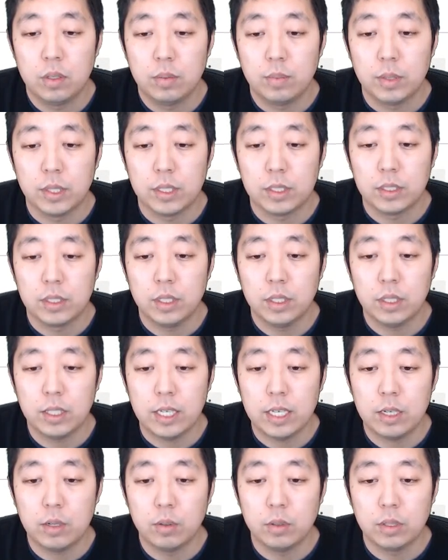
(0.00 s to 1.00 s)
but it's still
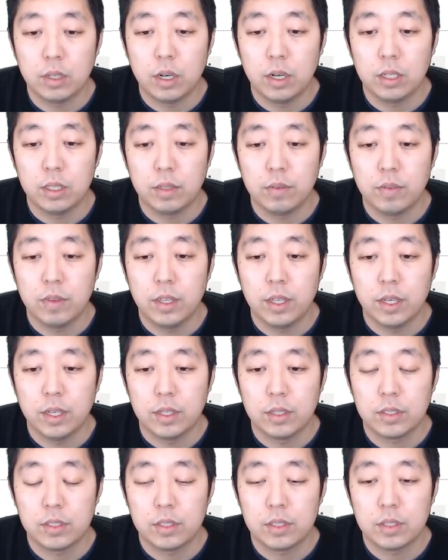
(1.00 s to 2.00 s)
equal to all of
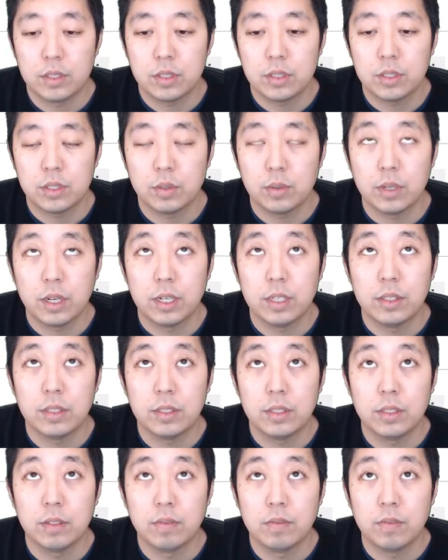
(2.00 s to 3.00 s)
this. So when I
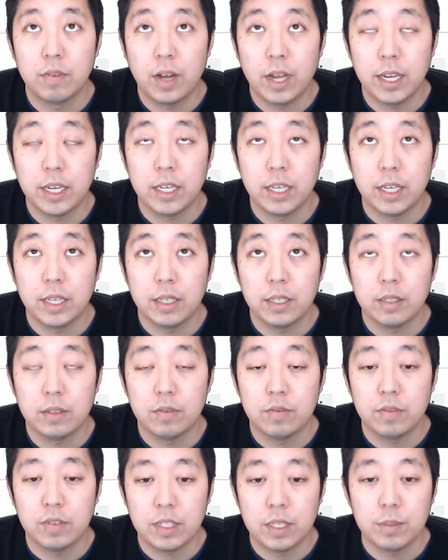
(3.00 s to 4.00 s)
divide it,
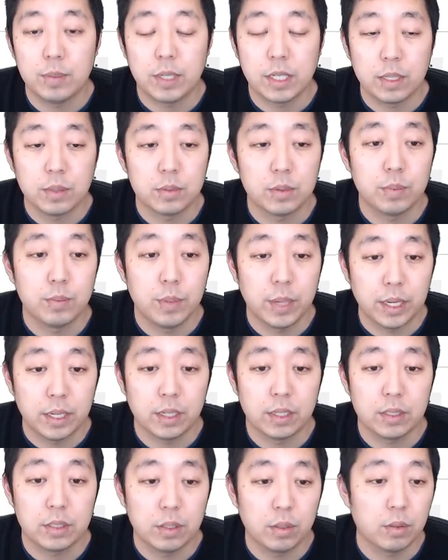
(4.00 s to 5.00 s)
v becomes
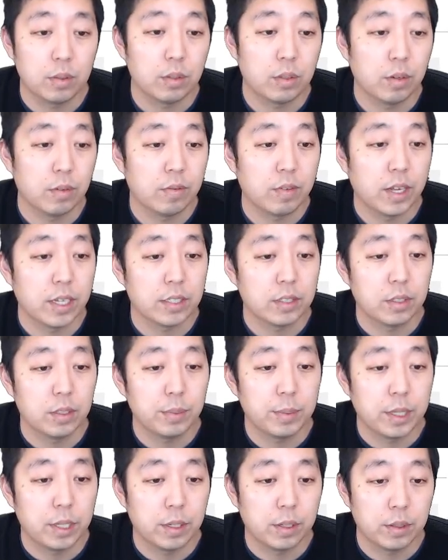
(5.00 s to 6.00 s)
bigger, so it'll go faster. It'll
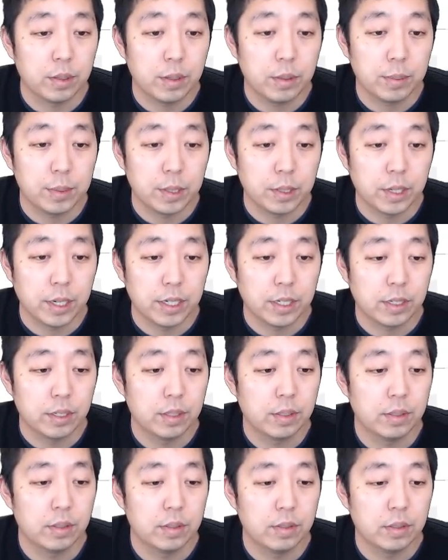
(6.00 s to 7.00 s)
be it'll be greater.
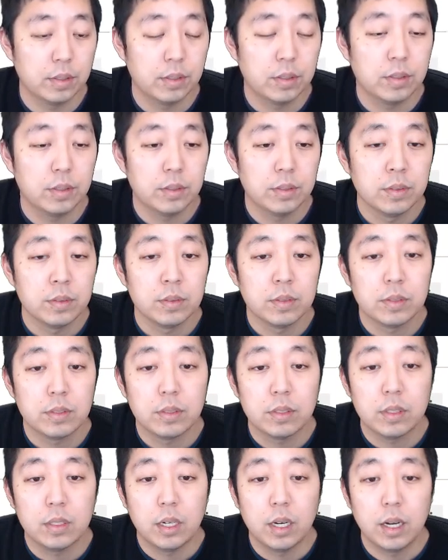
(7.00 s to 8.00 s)

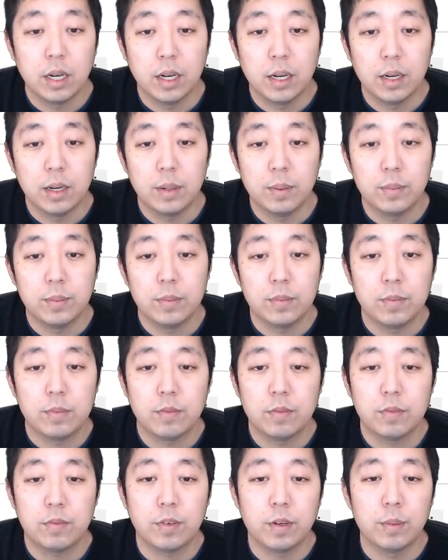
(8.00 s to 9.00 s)
Um,
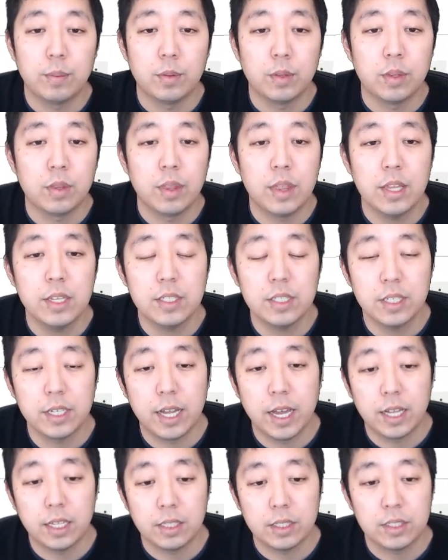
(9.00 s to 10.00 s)
from this
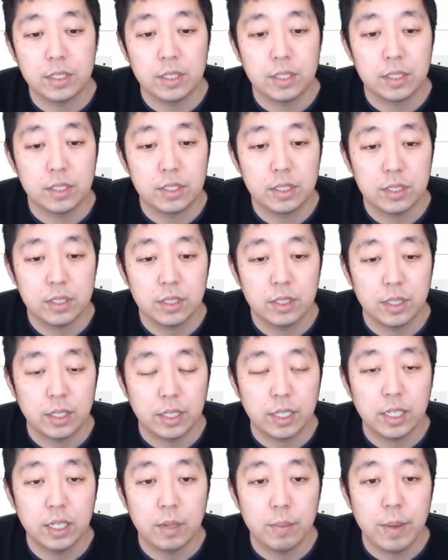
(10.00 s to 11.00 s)
analysis, the
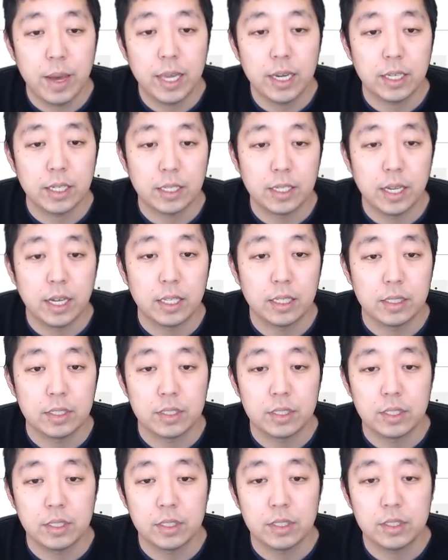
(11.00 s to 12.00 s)
kinematic
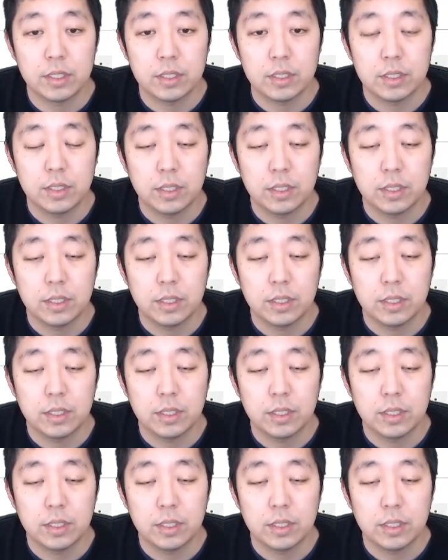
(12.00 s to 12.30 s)
analysis,